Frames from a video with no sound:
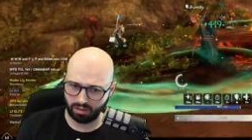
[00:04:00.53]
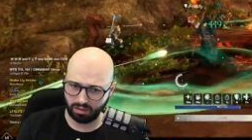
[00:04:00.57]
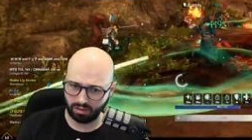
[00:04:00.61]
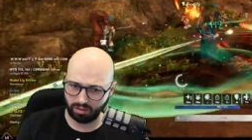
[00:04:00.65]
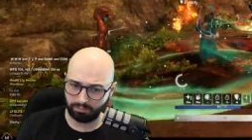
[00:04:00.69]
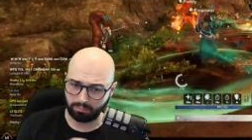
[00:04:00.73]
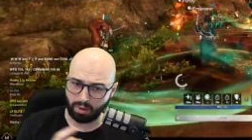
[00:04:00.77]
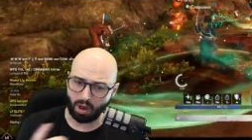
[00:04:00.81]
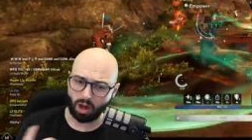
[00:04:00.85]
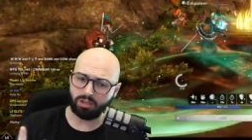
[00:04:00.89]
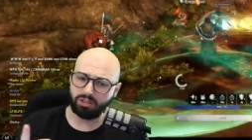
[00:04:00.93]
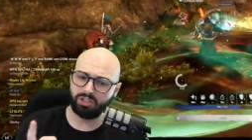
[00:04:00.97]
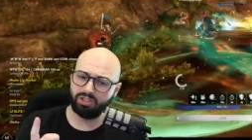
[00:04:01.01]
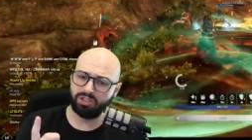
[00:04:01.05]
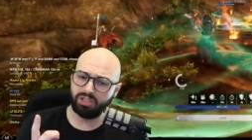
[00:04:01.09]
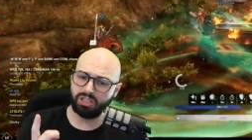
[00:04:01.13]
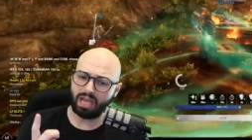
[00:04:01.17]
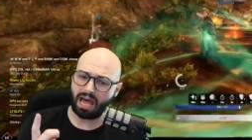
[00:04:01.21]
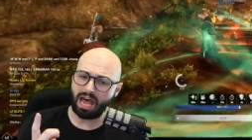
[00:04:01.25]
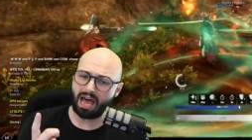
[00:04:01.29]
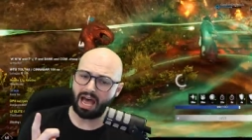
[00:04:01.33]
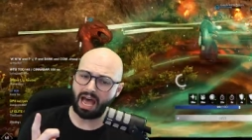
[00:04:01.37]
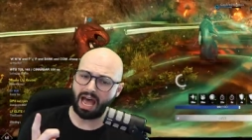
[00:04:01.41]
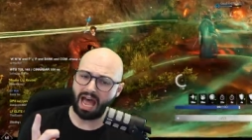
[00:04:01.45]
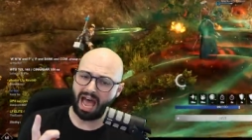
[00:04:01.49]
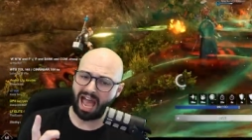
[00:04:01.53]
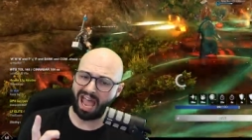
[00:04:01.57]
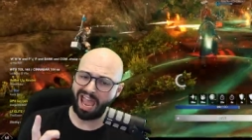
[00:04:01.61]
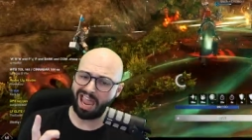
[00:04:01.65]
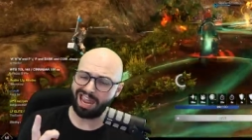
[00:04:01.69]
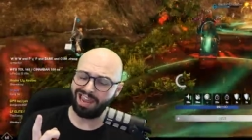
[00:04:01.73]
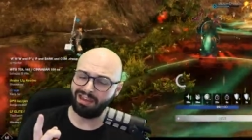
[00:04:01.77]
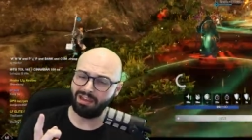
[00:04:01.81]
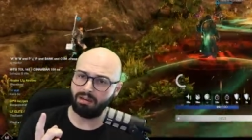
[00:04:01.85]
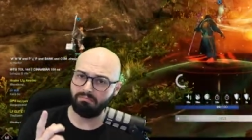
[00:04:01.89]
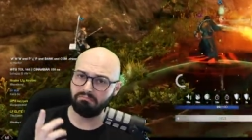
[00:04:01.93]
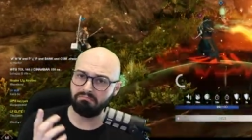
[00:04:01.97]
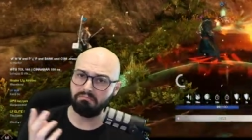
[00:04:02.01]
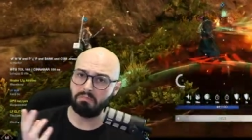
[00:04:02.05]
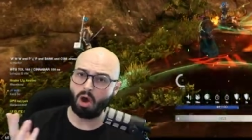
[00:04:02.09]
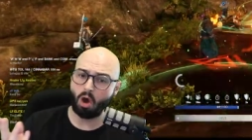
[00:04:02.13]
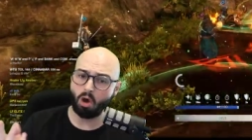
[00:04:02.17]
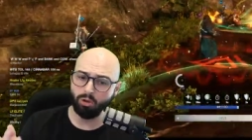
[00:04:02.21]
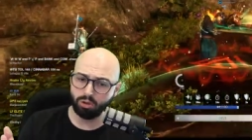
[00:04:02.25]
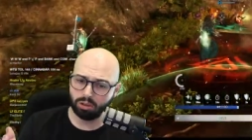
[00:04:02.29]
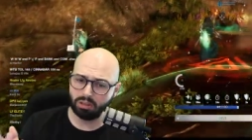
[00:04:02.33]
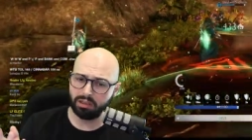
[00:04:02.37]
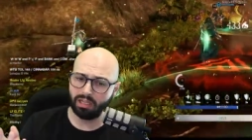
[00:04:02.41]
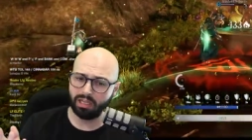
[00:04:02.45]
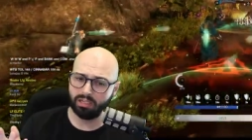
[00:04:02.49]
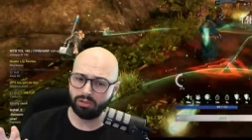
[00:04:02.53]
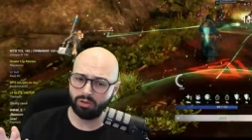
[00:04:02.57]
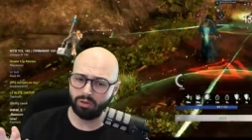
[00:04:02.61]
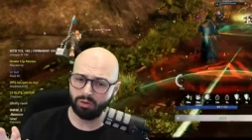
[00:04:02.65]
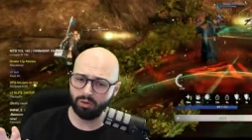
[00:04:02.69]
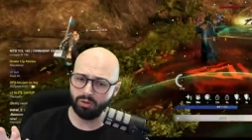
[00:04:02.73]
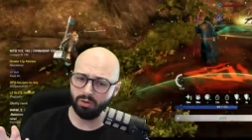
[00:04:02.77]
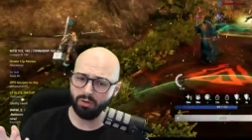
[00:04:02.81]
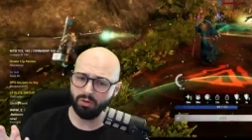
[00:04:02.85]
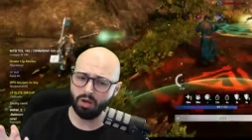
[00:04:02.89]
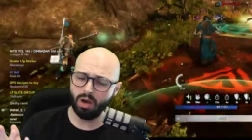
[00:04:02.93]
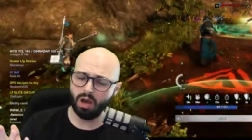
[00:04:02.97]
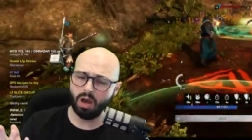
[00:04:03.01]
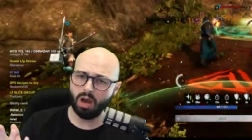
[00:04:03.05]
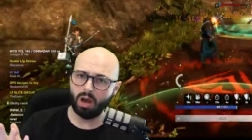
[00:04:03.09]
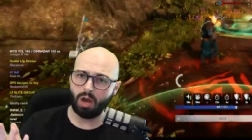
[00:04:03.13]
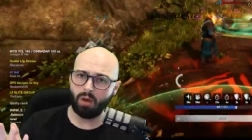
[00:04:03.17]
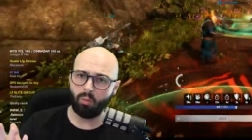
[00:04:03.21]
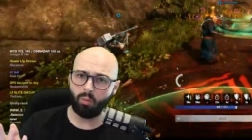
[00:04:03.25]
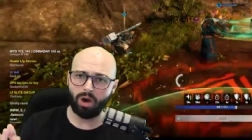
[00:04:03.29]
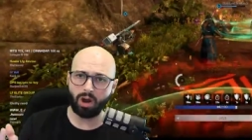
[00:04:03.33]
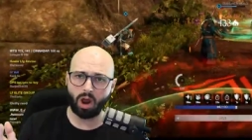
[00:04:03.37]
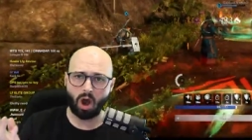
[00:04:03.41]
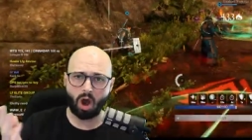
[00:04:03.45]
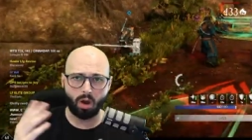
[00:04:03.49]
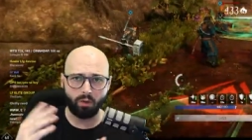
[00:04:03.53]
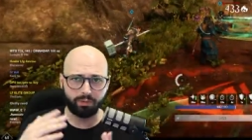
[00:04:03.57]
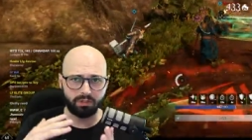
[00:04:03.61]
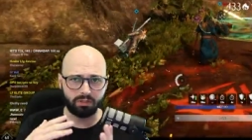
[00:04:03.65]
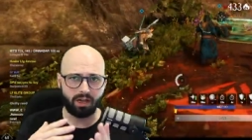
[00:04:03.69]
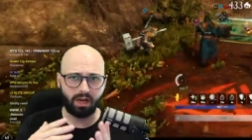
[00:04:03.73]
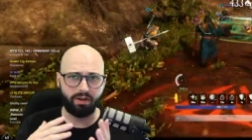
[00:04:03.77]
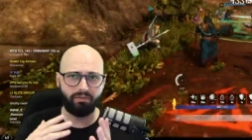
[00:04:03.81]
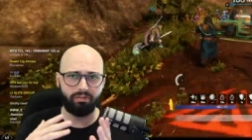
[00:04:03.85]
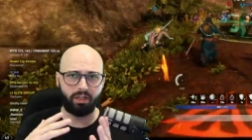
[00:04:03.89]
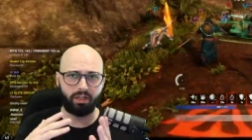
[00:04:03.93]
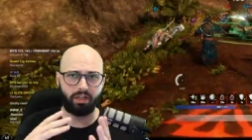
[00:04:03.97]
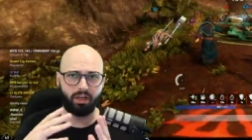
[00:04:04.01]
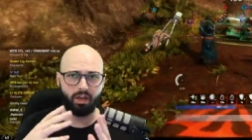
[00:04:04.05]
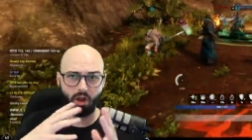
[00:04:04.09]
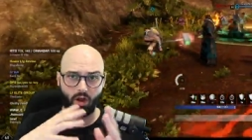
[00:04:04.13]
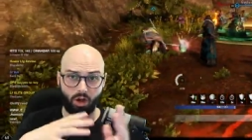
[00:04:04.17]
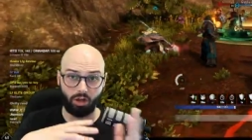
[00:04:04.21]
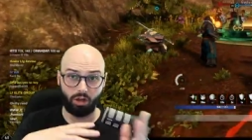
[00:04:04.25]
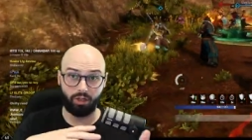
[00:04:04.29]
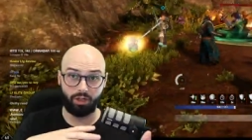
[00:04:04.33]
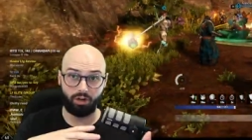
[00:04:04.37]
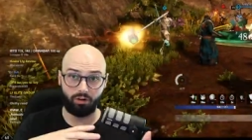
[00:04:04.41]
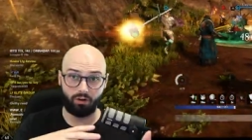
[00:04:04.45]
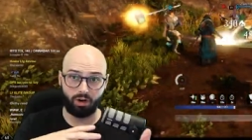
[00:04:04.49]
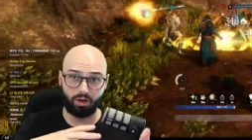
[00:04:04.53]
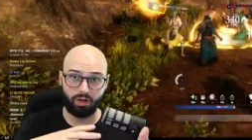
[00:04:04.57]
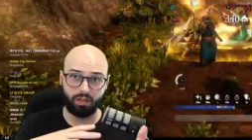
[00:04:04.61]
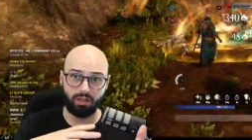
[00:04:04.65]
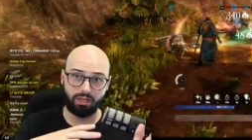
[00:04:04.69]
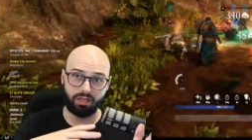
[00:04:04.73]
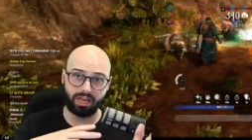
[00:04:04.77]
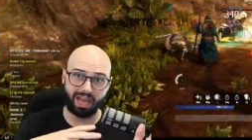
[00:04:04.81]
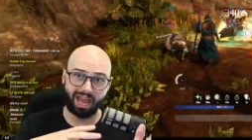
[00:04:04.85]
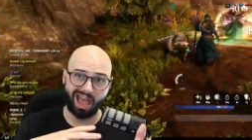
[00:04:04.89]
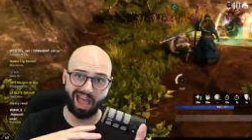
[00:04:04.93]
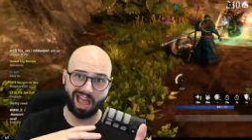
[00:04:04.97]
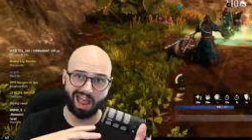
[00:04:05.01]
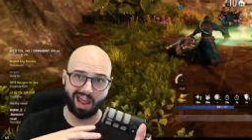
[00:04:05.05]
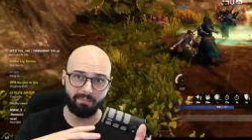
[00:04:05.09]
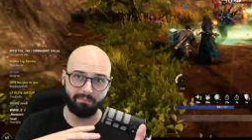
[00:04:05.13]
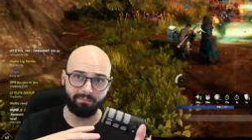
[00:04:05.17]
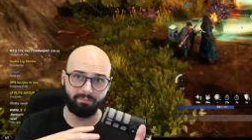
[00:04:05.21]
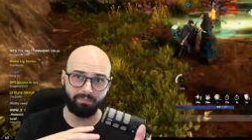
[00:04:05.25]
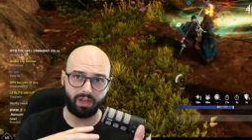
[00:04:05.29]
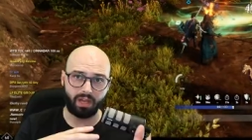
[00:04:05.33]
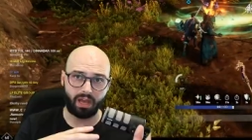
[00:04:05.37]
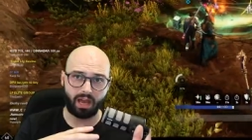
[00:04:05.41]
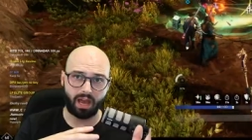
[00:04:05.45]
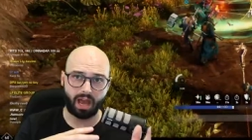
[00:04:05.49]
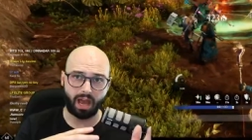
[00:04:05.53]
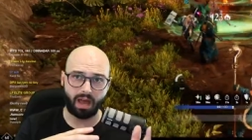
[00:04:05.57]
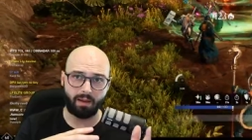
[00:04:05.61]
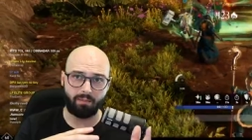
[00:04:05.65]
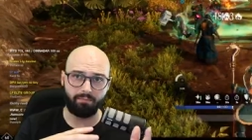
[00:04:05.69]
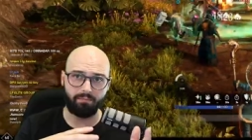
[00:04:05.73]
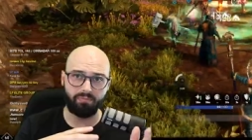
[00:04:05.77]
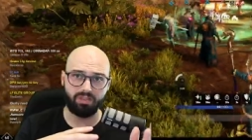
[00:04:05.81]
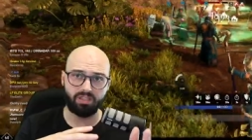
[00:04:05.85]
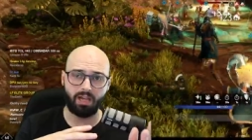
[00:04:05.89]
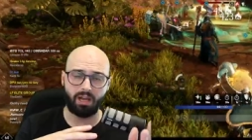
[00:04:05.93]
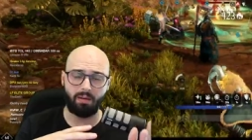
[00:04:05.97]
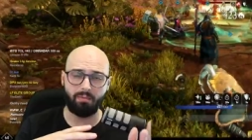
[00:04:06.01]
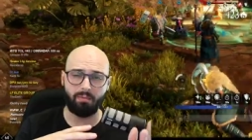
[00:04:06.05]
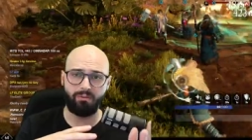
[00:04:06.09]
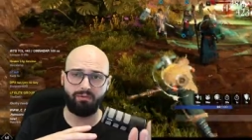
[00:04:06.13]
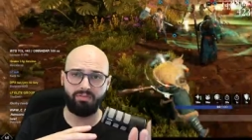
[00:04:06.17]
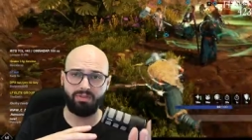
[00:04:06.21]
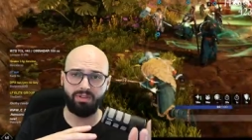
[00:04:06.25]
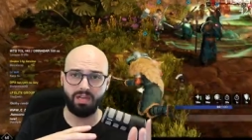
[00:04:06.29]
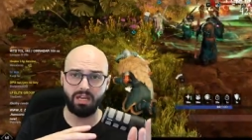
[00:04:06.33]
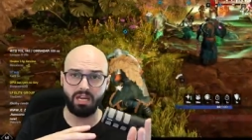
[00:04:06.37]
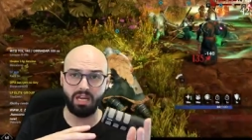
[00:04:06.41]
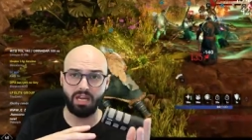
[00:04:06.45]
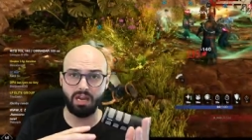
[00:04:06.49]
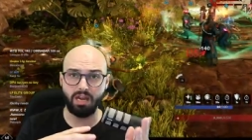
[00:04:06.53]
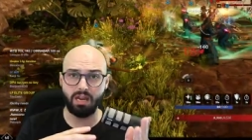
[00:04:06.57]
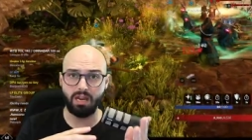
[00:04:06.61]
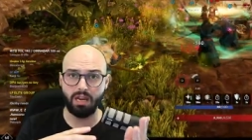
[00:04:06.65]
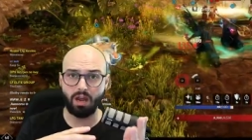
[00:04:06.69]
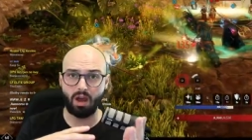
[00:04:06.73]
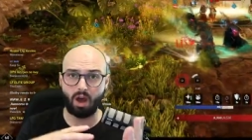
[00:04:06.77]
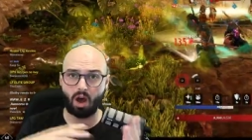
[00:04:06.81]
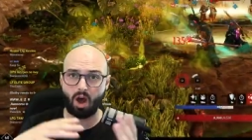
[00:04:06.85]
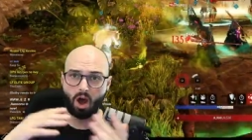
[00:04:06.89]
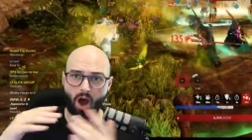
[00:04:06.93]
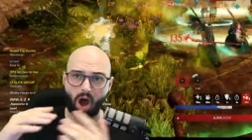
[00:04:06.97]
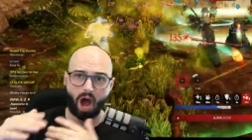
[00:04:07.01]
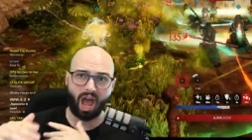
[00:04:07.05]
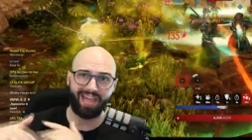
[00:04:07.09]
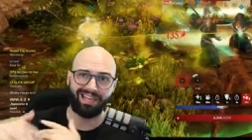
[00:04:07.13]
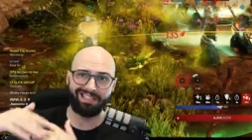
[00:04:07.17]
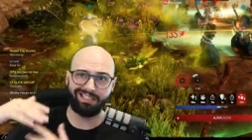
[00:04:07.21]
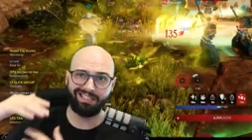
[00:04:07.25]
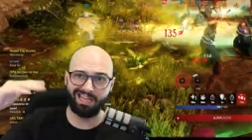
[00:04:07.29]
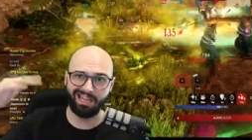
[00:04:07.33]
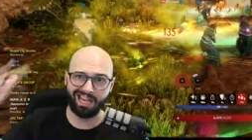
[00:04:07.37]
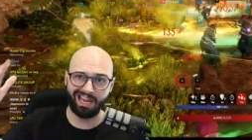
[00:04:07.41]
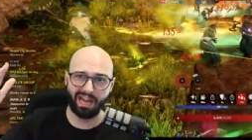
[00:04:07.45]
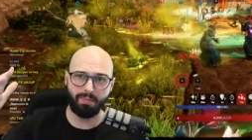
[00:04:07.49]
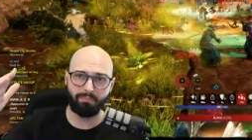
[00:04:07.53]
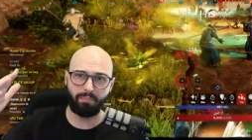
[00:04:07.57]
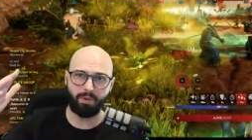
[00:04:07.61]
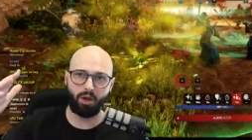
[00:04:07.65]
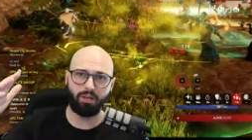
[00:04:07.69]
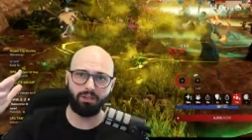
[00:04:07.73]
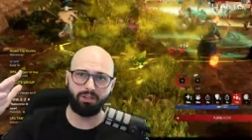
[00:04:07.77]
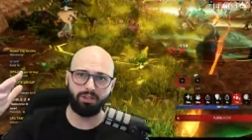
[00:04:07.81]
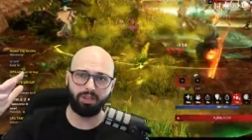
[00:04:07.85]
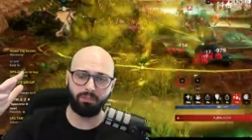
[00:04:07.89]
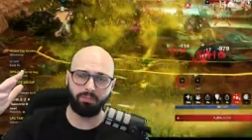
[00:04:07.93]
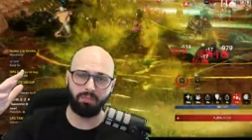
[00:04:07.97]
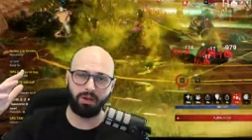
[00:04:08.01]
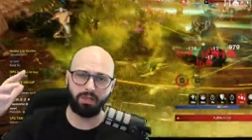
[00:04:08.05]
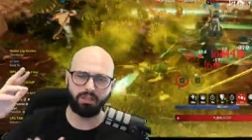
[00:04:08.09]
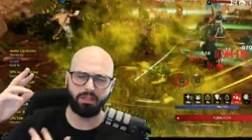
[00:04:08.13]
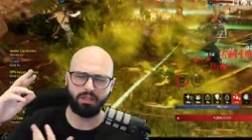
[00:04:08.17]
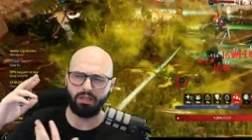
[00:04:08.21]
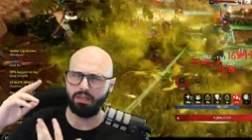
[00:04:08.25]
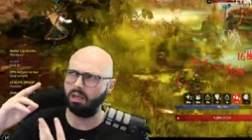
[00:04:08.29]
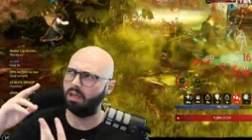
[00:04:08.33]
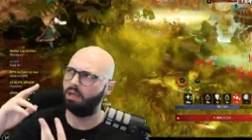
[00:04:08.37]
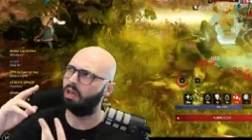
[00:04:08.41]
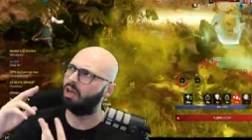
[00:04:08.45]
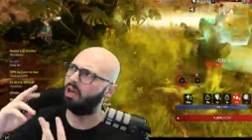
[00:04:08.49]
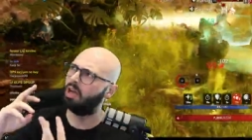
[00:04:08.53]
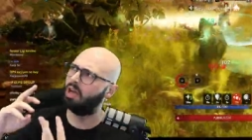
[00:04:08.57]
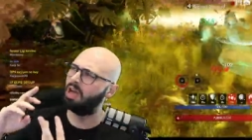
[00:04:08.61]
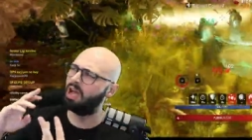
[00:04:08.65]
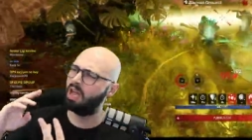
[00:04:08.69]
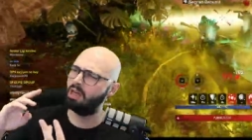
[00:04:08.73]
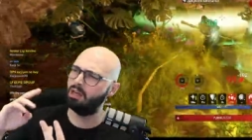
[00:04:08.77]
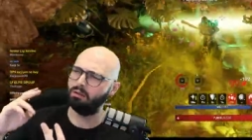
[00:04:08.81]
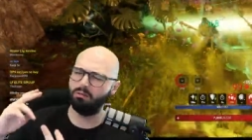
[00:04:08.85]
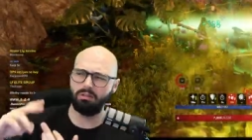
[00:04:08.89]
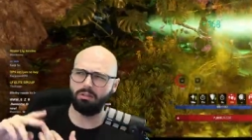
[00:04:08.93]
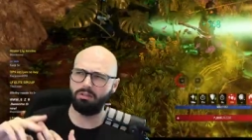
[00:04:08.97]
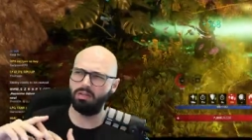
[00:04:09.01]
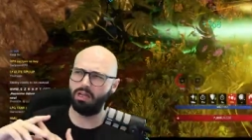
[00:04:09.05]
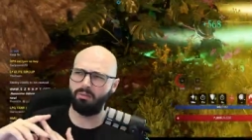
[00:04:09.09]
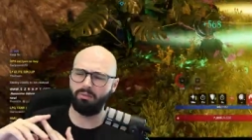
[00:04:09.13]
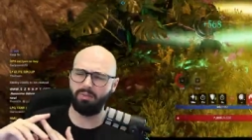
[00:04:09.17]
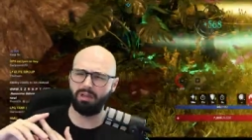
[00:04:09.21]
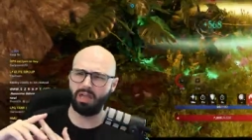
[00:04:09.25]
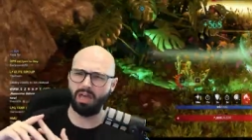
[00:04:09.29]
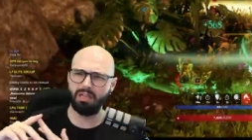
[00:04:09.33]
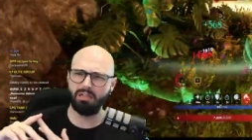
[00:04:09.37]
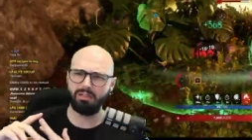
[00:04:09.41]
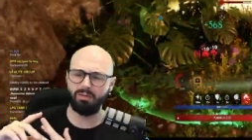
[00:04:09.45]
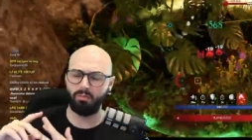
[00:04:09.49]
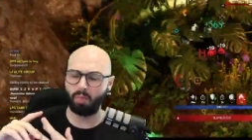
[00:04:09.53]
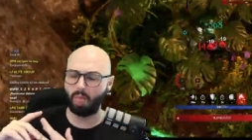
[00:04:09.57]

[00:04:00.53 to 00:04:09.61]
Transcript: Pots are a mostly do. When I was leveling earlier on in the game, um, some of the higher tier pots, especially the, it was, well, there's,